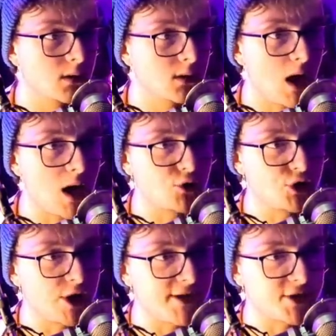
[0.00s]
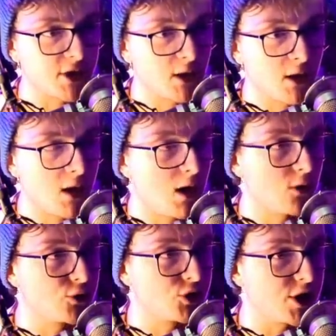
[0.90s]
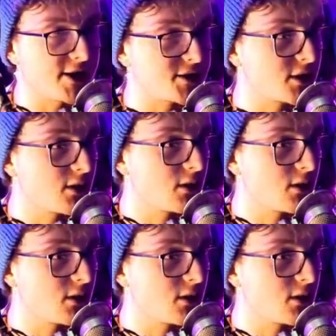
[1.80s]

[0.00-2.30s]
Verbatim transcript: Oh shit! Oh shit!